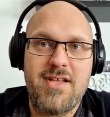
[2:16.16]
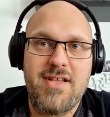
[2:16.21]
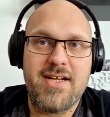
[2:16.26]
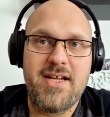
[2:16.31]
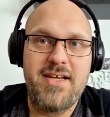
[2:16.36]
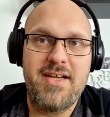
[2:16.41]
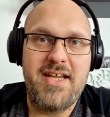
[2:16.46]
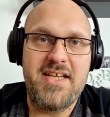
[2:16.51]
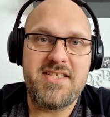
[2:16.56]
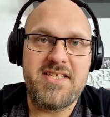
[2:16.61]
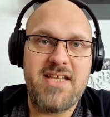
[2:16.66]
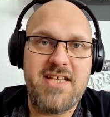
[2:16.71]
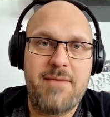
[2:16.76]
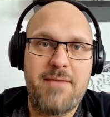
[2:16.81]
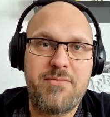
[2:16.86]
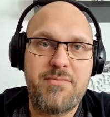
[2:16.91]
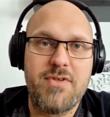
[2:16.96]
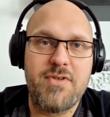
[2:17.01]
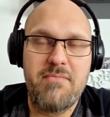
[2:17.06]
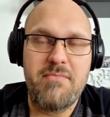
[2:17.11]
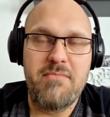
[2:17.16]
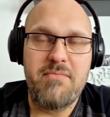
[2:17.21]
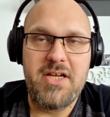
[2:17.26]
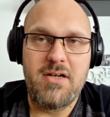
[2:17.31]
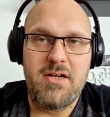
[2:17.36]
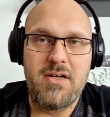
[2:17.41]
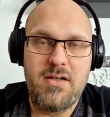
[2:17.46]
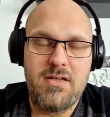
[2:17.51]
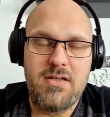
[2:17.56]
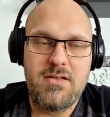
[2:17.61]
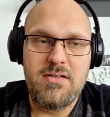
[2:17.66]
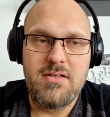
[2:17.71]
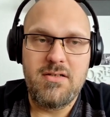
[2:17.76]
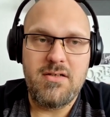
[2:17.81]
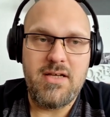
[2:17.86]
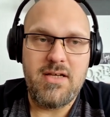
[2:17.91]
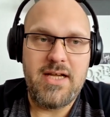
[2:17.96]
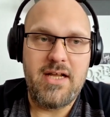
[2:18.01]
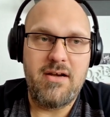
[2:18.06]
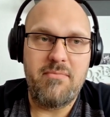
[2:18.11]
Like a knee step to the middle
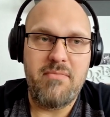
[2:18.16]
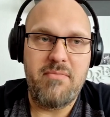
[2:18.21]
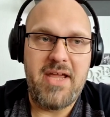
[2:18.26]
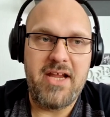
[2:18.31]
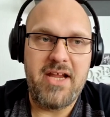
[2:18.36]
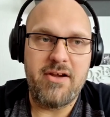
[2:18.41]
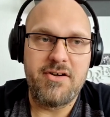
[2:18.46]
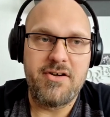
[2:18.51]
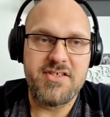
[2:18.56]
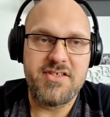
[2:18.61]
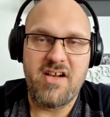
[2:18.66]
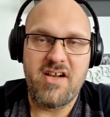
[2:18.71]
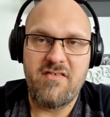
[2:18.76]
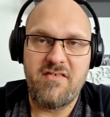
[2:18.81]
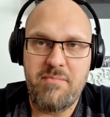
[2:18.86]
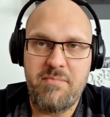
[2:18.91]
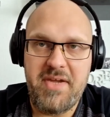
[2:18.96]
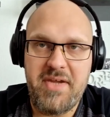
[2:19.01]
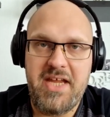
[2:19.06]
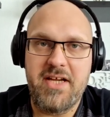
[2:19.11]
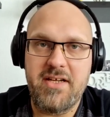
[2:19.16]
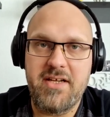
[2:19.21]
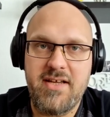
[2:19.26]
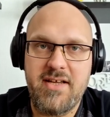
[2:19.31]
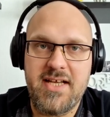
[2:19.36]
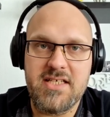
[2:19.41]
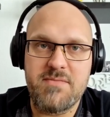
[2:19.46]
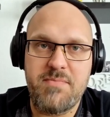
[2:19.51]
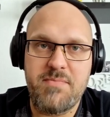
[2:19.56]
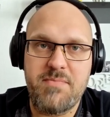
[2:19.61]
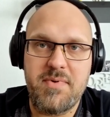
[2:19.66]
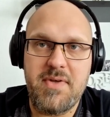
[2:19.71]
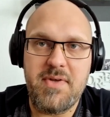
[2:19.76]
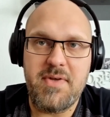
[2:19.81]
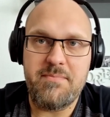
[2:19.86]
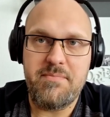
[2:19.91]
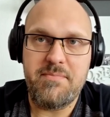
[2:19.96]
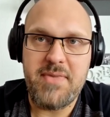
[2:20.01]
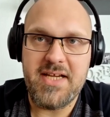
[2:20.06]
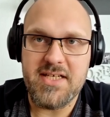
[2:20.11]
and make herself big
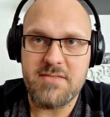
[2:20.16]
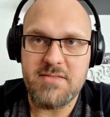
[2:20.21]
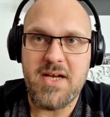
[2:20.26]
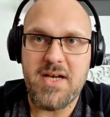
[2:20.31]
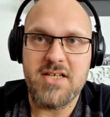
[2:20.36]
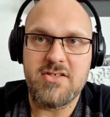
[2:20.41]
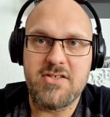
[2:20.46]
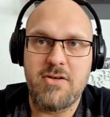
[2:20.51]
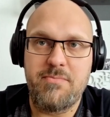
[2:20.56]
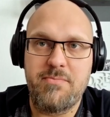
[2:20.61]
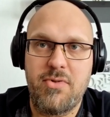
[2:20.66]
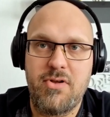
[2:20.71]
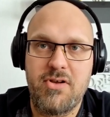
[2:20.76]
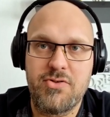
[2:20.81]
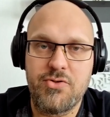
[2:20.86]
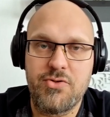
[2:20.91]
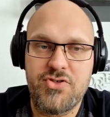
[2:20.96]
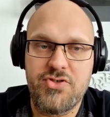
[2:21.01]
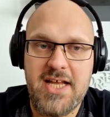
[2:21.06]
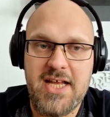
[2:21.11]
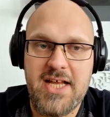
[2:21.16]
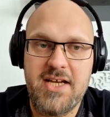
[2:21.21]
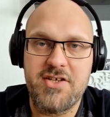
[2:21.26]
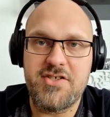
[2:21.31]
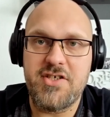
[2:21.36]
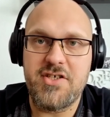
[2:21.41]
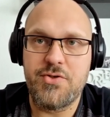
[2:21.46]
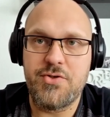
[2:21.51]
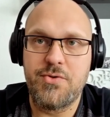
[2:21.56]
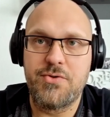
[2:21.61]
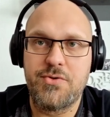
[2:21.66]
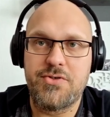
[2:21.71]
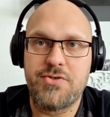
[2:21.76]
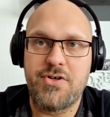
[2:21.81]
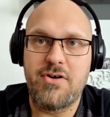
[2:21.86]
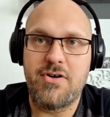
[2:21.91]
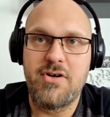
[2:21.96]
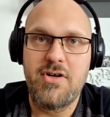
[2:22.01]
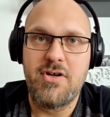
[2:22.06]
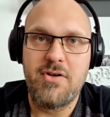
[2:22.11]
as possible to challenge the
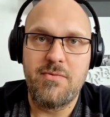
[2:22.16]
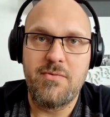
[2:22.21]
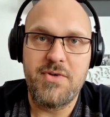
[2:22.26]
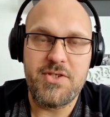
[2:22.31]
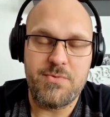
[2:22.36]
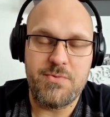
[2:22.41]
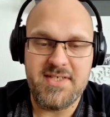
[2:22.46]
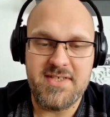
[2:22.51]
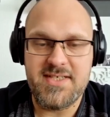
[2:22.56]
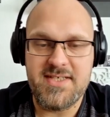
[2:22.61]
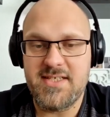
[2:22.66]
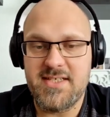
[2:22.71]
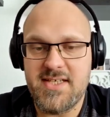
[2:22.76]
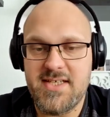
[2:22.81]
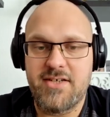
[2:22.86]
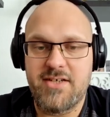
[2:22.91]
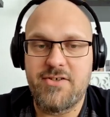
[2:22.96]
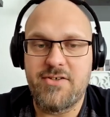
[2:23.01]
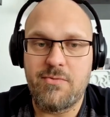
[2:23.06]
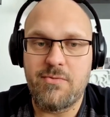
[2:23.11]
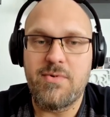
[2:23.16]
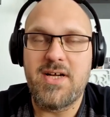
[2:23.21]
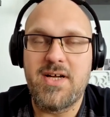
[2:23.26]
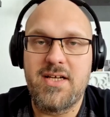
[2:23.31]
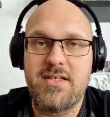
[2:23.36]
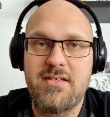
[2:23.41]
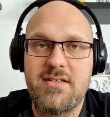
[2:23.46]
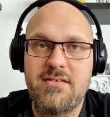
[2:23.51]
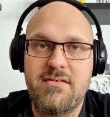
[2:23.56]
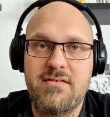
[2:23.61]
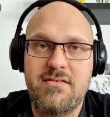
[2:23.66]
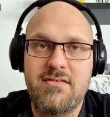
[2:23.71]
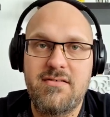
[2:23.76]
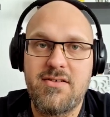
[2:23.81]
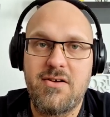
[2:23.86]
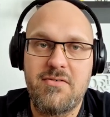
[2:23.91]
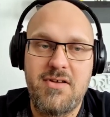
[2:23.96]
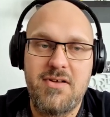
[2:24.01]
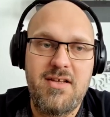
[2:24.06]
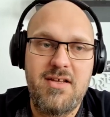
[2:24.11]
shooter, which was in sector one.
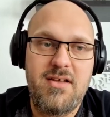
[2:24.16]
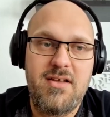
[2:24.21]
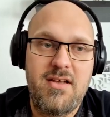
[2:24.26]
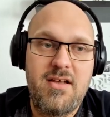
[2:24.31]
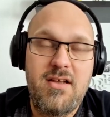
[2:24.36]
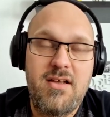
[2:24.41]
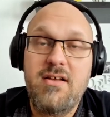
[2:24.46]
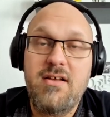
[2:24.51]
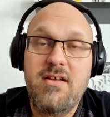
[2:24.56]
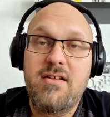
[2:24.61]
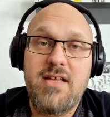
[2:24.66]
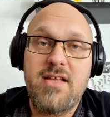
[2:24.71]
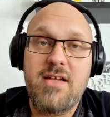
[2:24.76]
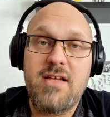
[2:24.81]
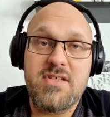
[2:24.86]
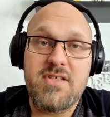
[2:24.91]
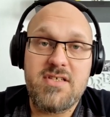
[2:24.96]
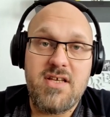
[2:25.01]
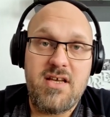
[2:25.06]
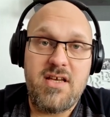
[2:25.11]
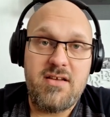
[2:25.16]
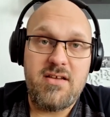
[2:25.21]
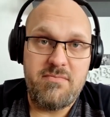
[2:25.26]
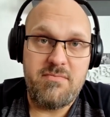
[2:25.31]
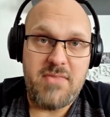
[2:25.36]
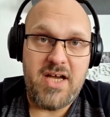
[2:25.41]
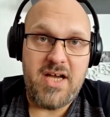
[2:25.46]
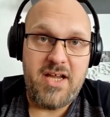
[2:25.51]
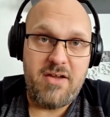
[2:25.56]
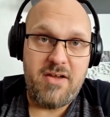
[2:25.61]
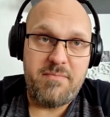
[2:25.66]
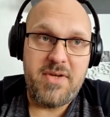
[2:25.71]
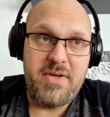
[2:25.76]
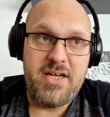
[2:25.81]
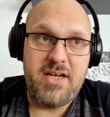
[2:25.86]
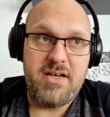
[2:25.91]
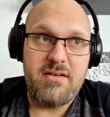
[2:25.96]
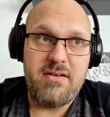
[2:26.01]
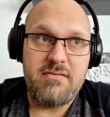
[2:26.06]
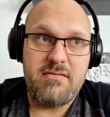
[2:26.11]
So that was, in my
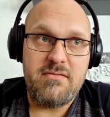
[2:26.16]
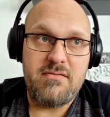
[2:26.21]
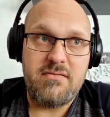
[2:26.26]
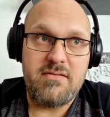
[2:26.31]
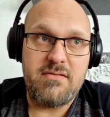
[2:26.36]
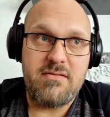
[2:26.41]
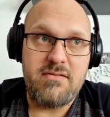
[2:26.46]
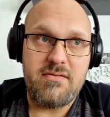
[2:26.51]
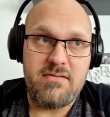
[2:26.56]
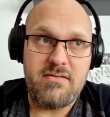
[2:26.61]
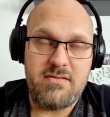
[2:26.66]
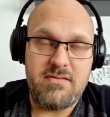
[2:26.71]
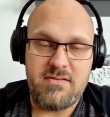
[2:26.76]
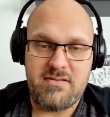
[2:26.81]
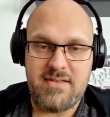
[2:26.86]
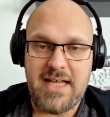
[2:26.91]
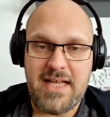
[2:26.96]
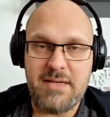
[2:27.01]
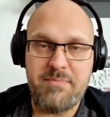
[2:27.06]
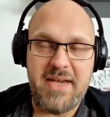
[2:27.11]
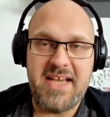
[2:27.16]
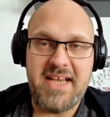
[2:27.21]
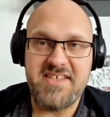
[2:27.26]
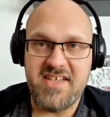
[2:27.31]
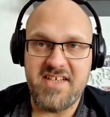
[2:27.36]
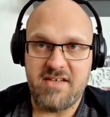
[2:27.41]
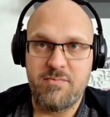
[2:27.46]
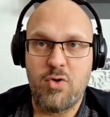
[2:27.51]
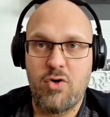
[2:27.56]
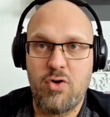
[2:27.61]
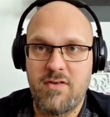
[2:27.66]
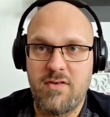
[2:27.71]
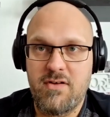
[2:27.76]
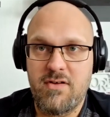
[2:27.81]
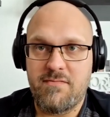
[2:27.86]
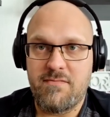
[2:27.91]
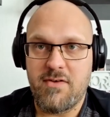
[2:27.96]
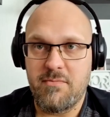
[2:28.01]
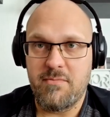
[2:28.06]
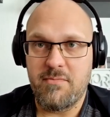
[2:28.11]
opinion, that basic move
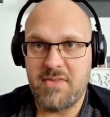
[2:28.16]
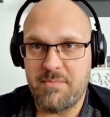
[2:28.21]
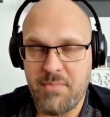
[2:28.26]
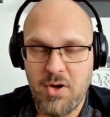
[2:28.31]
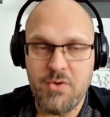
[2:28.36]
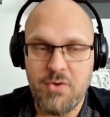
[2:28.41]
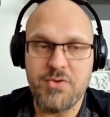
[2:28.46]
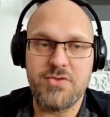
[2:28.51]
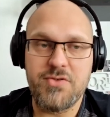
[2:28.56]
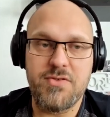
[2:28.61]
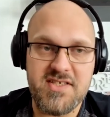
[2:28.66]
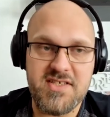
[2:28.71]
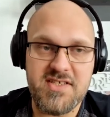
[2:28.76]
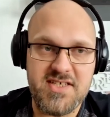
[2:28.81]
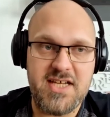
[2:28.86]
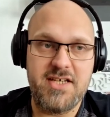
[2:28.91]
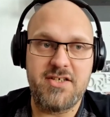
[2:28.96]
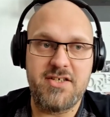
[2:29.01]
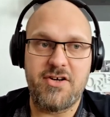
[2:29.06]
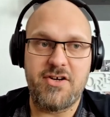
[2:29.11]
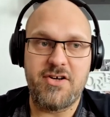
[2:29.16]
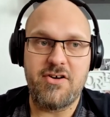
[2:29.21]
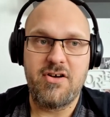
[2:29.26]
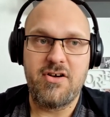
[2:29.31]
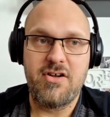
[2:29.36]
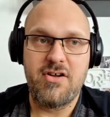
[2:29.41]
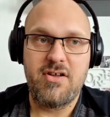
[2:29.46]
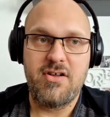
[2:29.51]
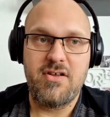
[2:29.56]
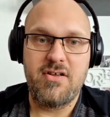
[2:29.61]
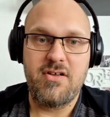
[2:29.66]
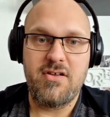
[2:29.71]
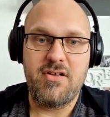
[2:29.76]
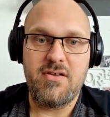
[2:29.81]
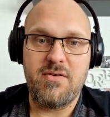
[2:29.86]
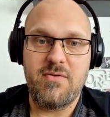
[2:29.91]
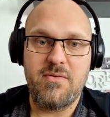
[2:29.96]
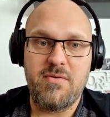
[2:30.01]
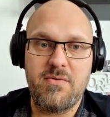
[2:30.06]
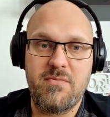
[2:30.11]
from the post to the center
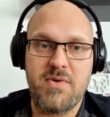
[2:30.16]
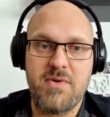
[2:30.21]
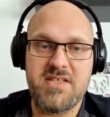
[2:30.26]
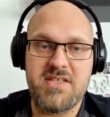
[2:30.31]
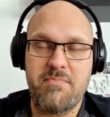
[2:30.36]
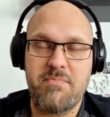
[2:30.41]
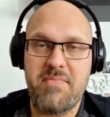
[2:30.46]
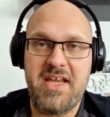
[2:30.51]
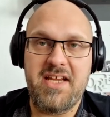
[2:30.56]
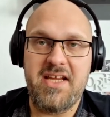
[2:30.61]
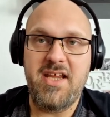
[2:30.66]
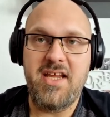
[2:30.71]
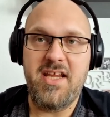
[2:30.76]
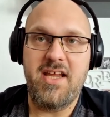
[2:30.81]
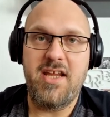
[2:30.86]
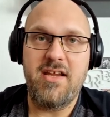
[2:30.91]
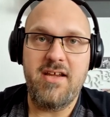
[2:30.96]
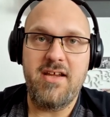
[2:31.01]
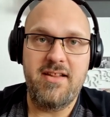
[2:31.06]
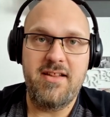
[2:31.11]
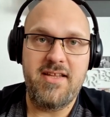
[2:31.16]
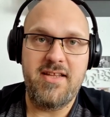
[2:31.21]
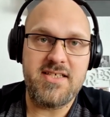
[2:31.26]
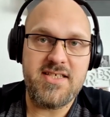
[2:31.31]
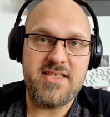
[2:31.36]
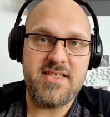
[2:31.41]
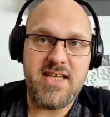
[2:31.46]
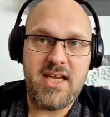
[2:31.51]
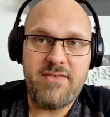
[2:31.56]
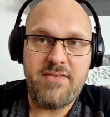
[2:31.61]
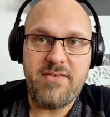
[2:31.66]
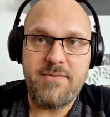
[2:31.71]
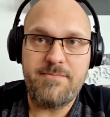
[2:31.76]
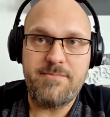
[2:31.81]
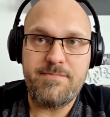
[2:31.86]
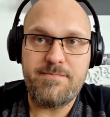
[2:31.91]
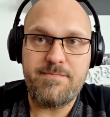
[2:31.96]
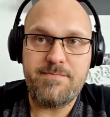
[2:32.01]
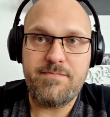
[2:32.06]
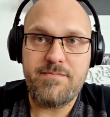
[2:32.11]
was the big key in this save.
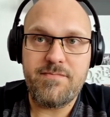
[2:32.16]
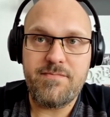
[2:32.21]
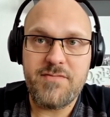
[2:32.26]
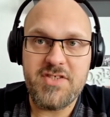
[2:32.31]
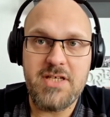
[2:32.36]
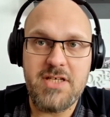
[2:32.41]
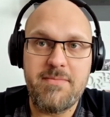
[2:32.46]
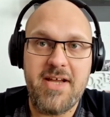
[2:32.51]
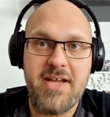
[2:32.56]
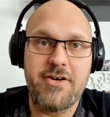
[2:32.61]
She made